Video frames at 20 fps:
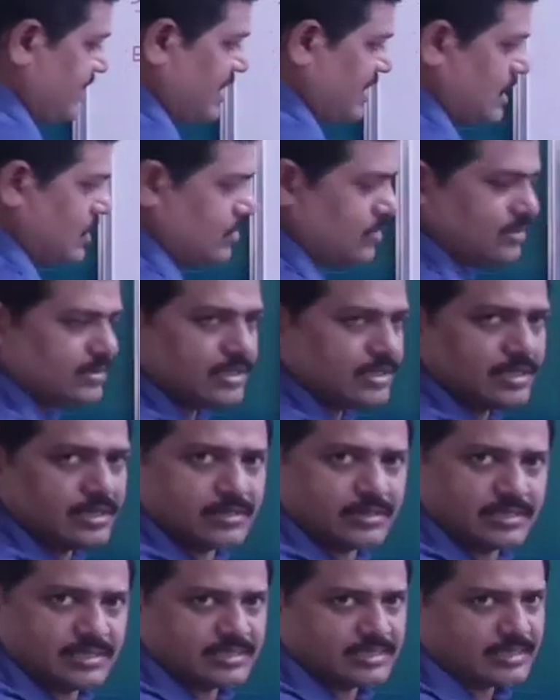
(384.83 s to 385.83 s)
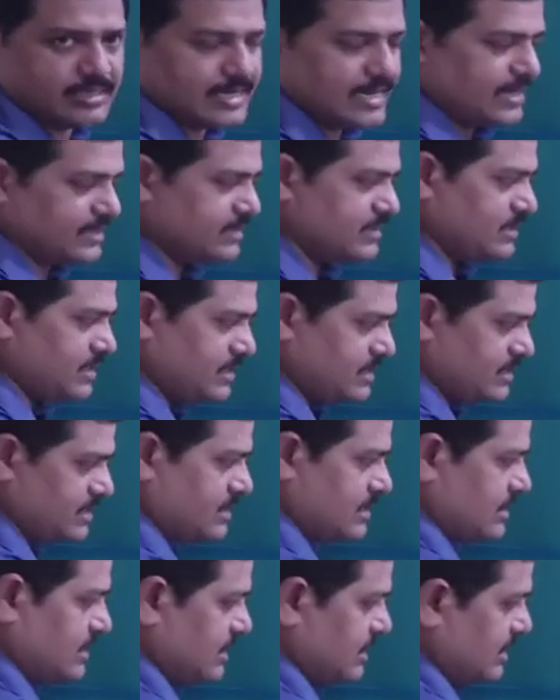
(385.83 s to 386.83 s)
along the z
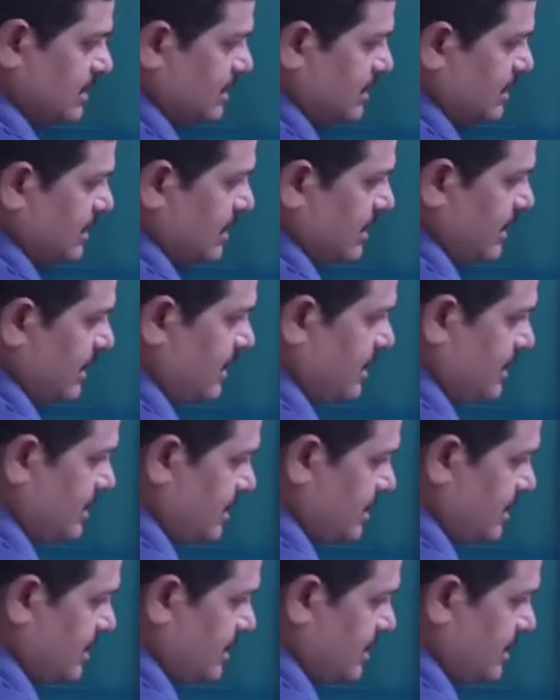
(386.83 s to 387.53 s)
axis, and